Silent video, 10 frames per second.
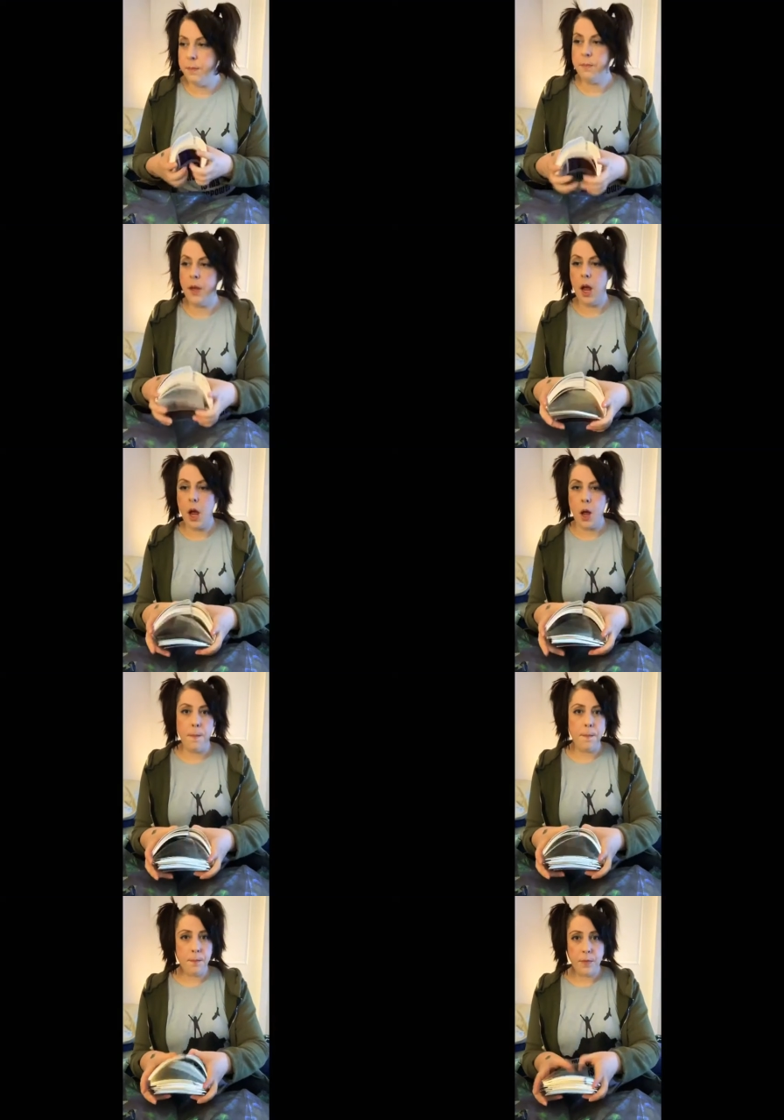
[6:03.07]
I
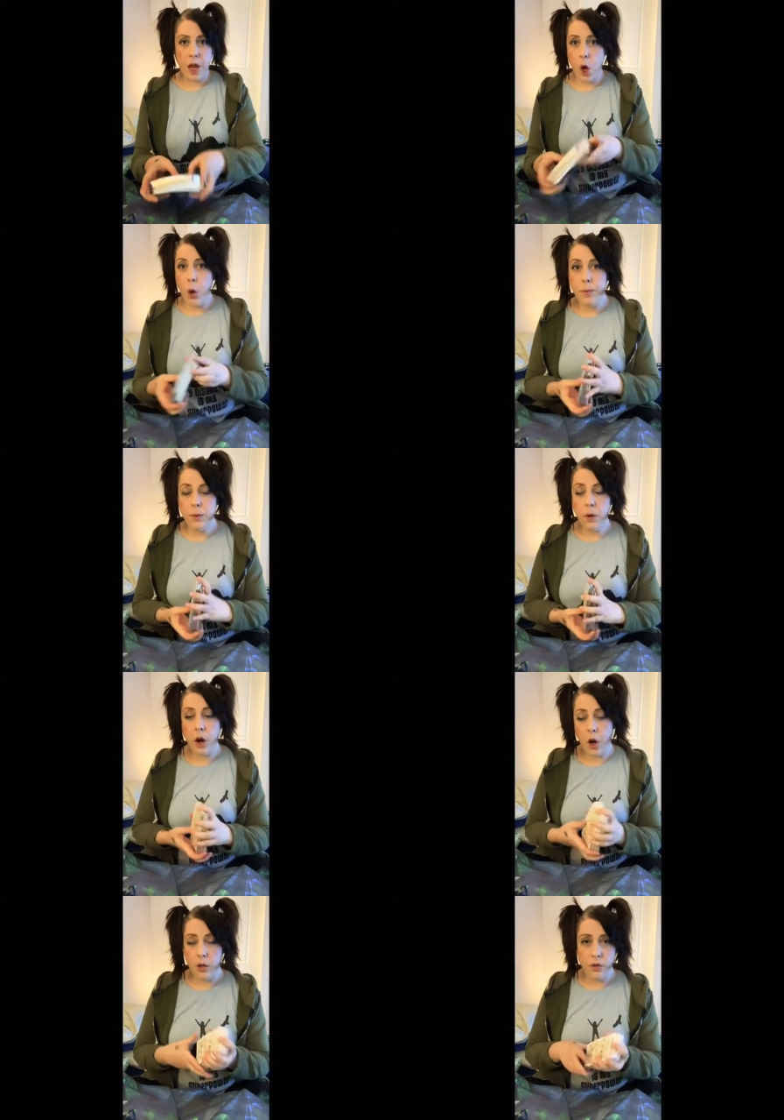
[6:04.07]
hope you are
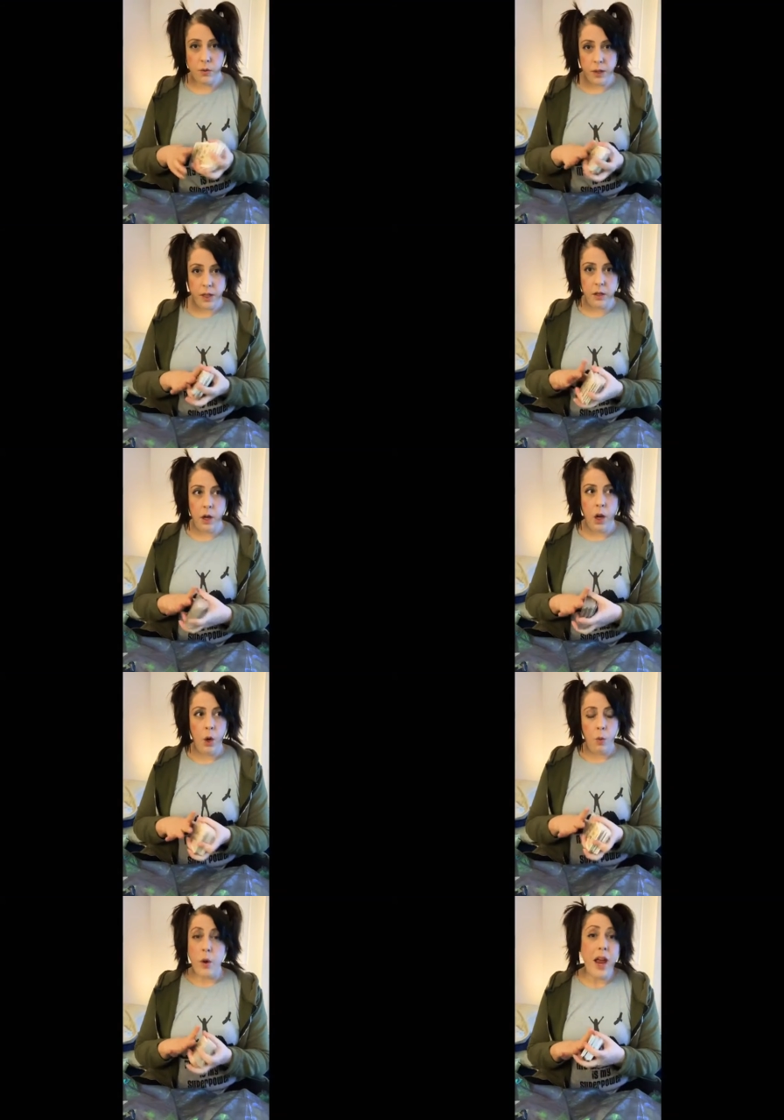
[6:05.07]
all doing
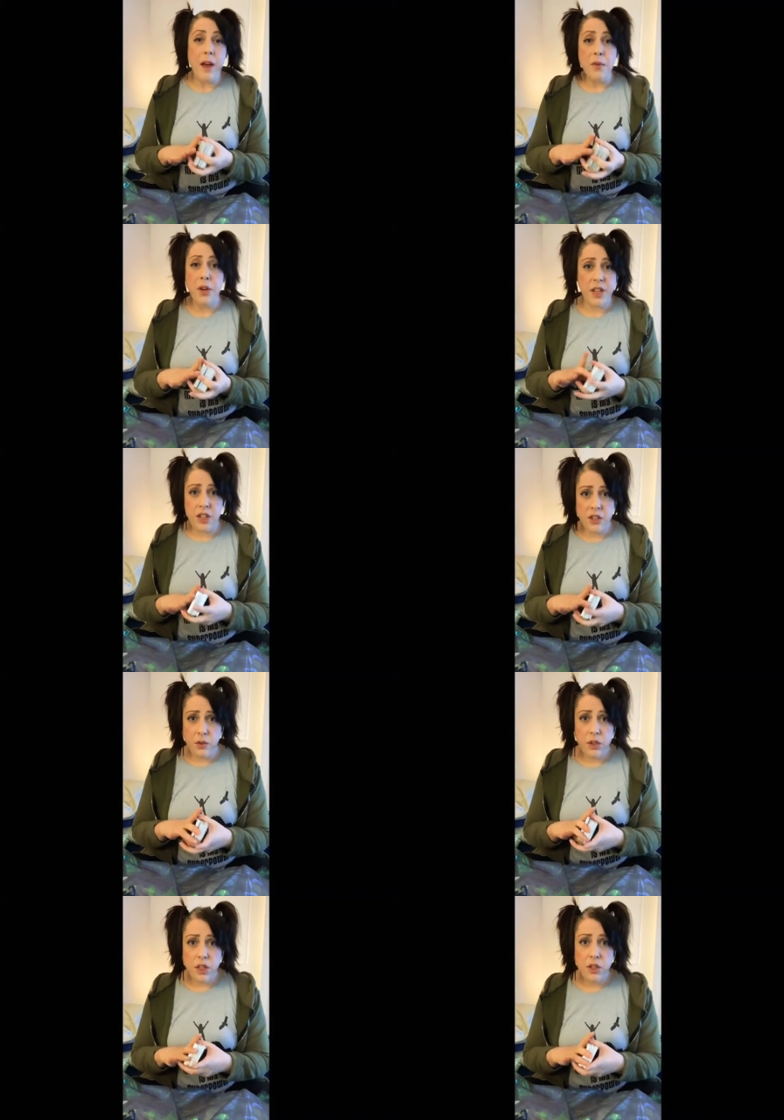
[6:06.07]
whatever it is you
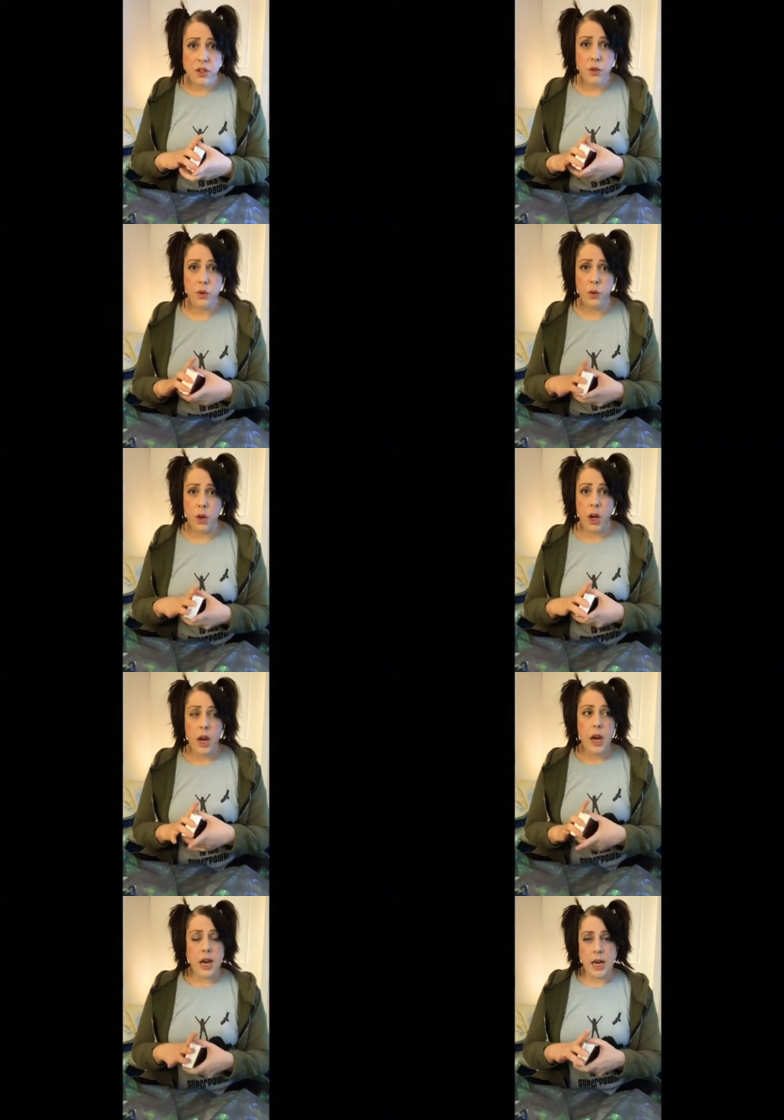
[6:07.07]
need to do
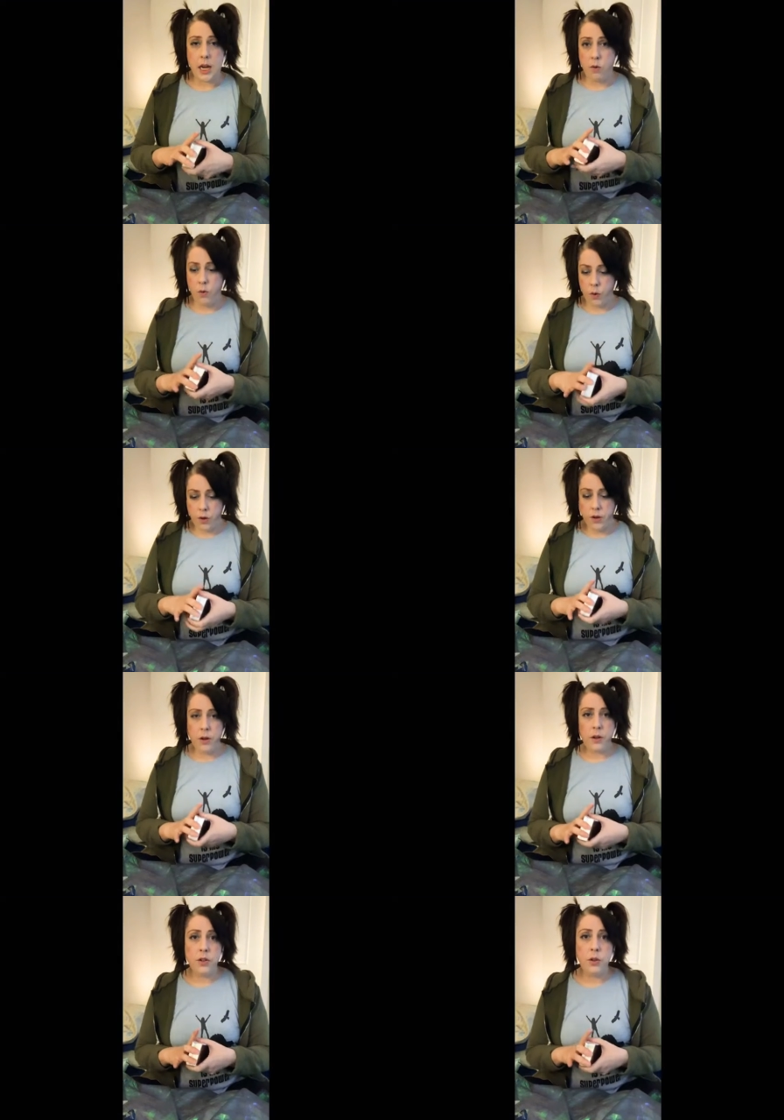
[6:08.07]
in order
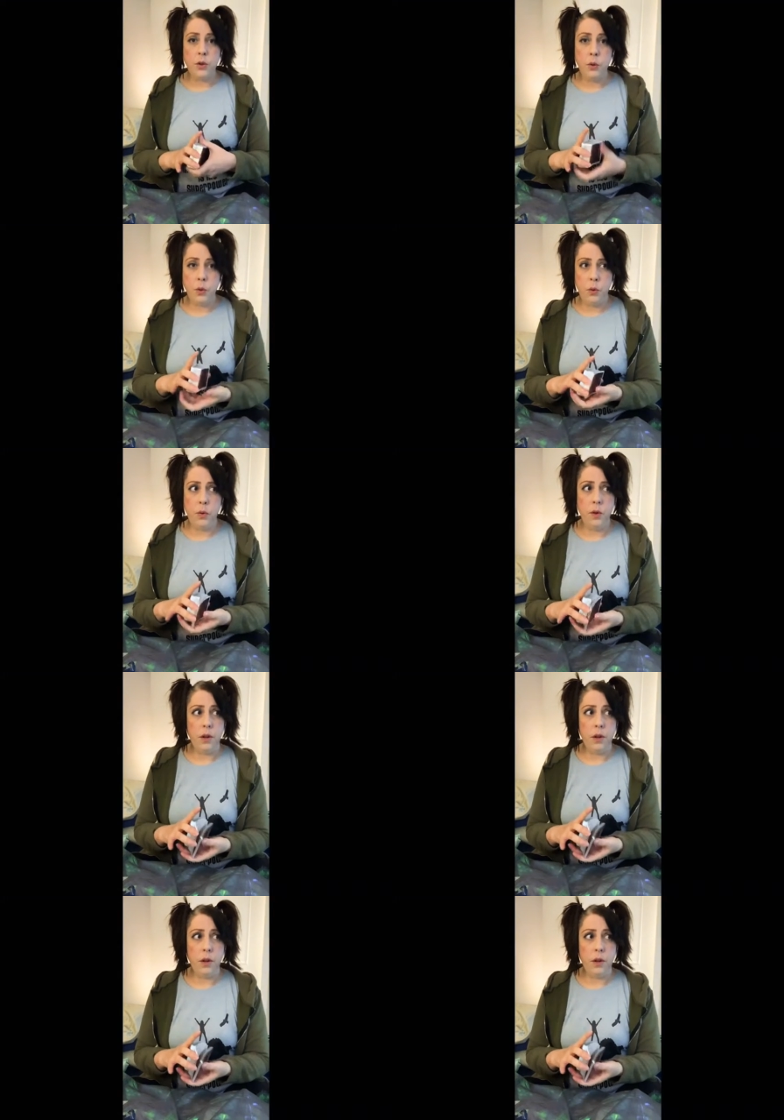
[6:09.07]
to